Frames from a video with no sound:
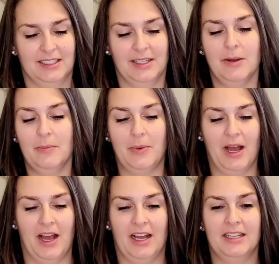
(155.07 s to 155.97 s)

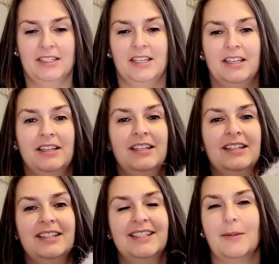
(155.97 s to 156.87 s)
But
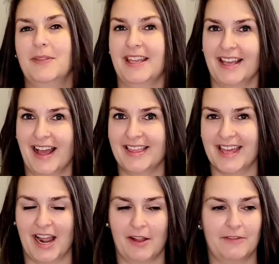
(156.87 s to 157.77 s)
something that
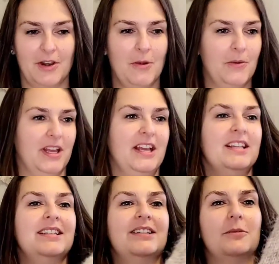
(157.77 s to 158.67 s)
I've
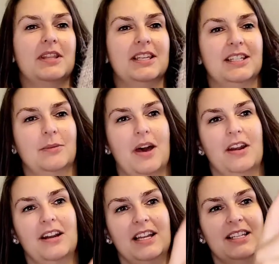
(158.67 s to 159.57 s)
noticed with this sweater
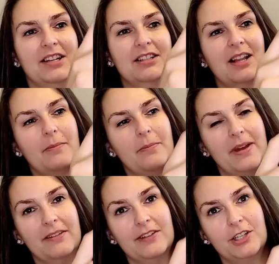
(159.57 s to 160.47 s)
is there's a bit
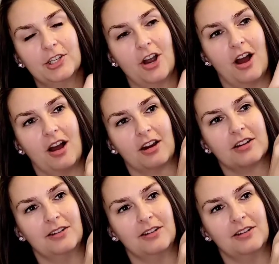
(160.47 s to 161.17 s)
of jog